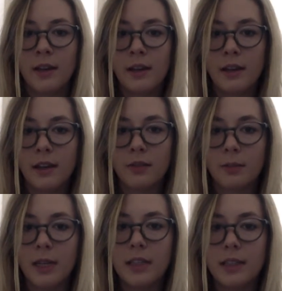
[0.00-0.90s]
and
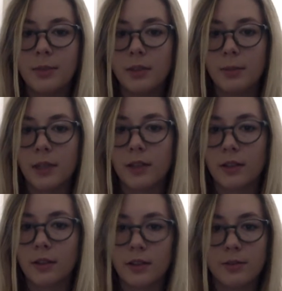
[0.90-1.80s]
remain deeply embedded
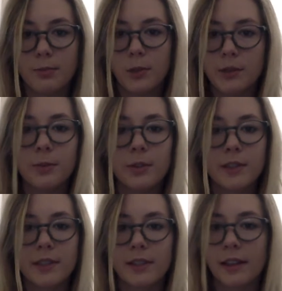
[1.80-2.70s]
across multiple
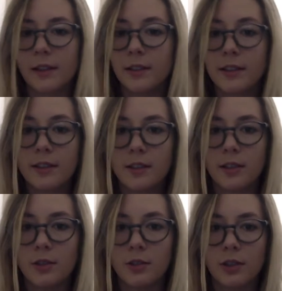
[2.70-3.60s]
societal
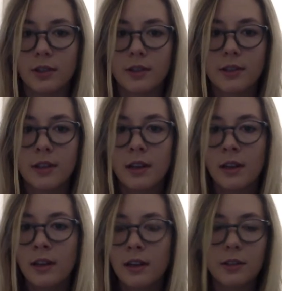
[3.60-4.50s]
institutions,
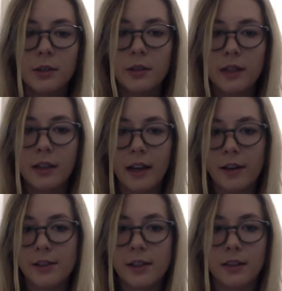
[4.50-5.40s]
including the
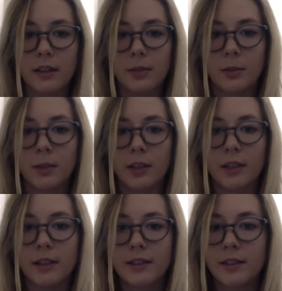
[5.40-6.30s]
housing and labor
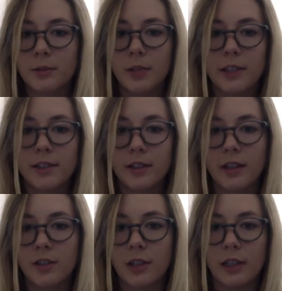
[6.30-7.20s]
markets, as well as our
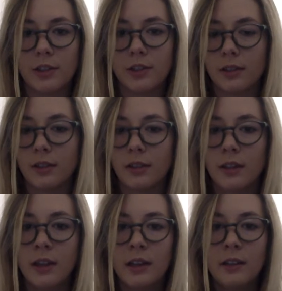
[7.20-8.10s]
education,
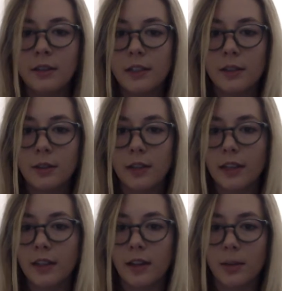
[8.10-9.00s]
legal,
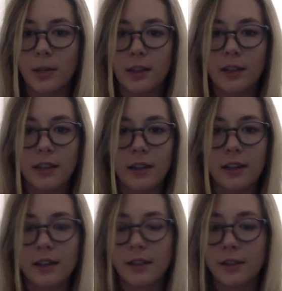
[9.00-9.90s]
economic,
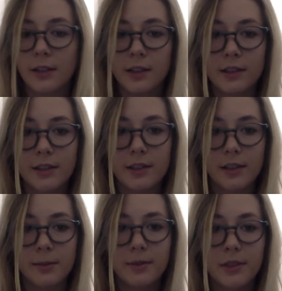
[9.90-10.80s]
and healthcare
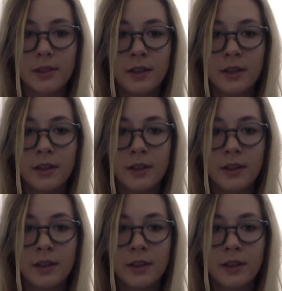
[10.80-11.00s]
systems.